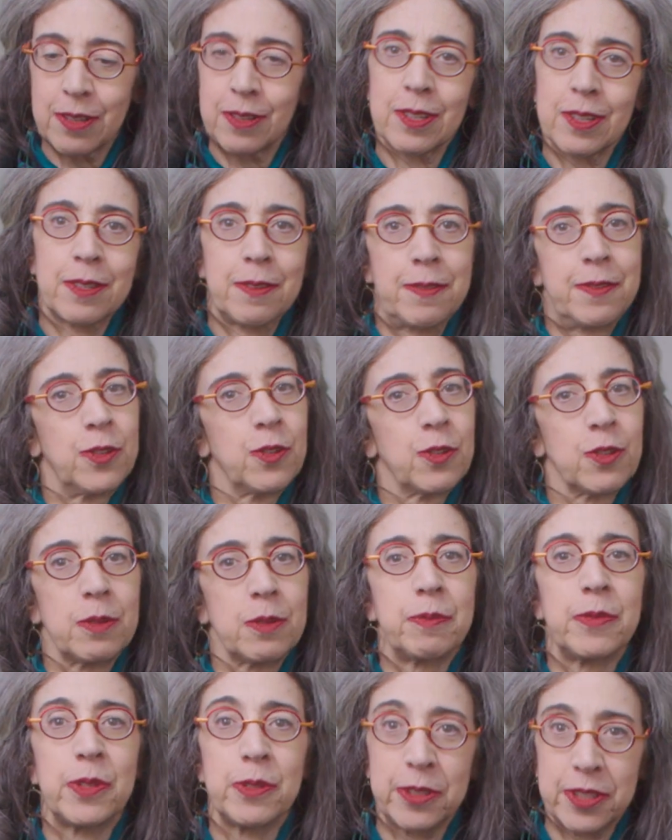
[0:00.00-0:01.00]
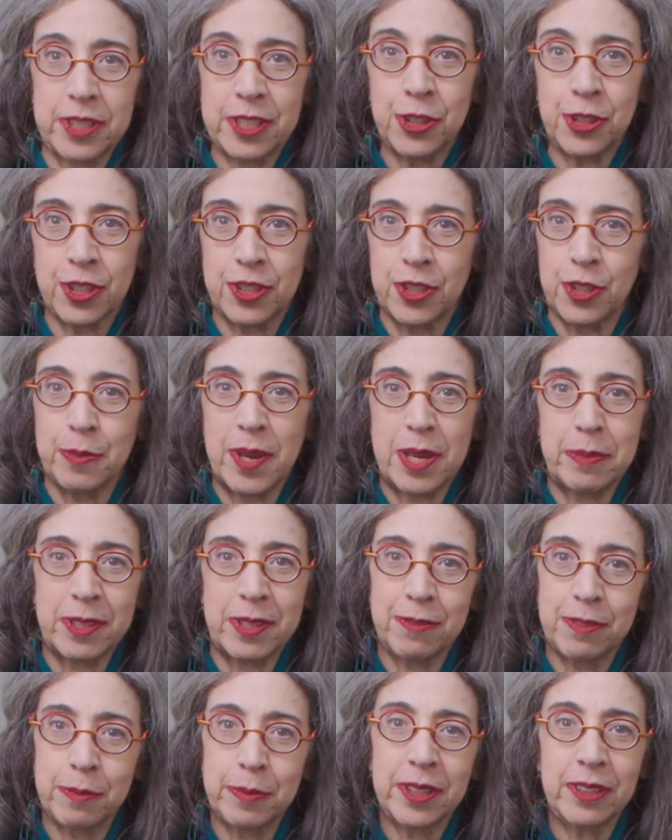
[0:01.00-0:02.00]
or if you're a musician, you may be
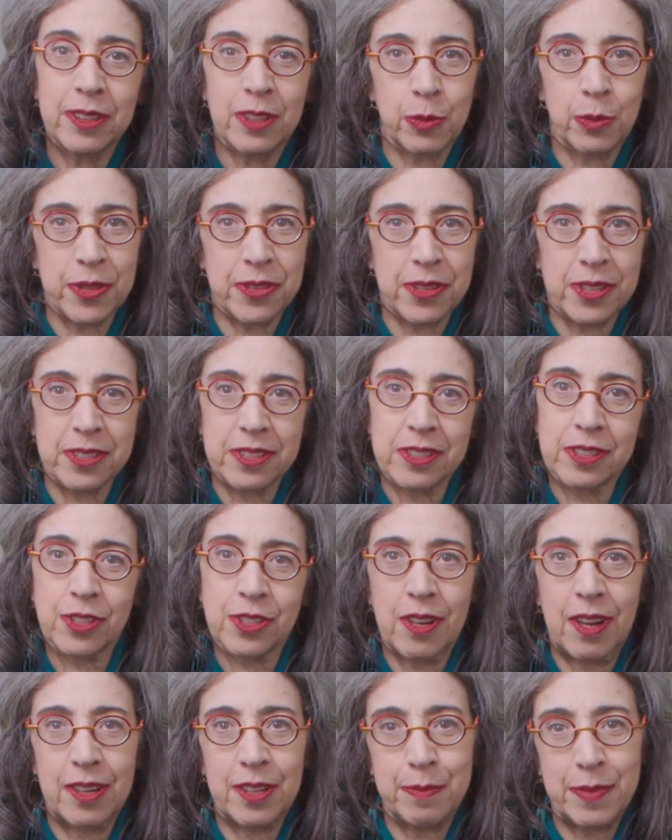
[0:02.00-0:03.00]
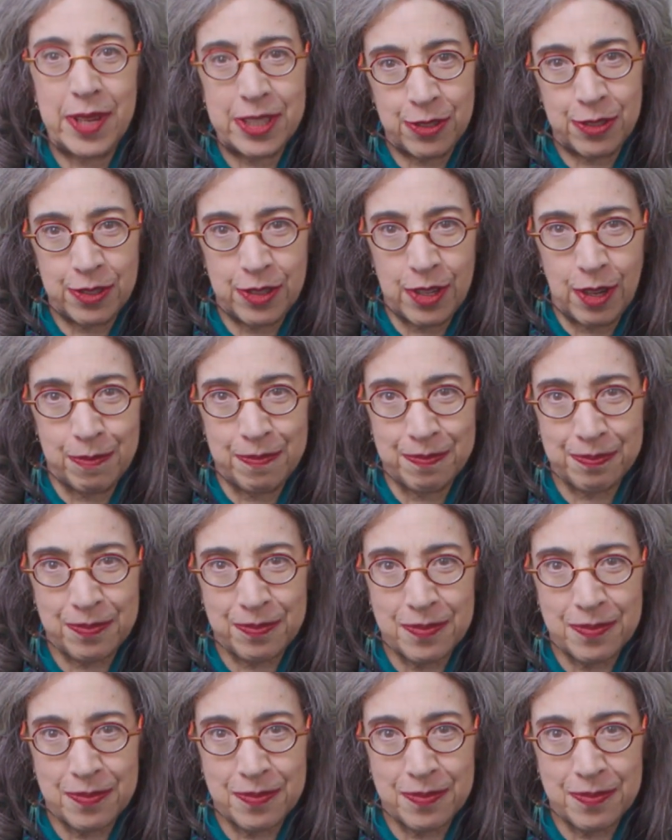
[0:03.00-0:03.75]
familiar with this. It's called a metronome.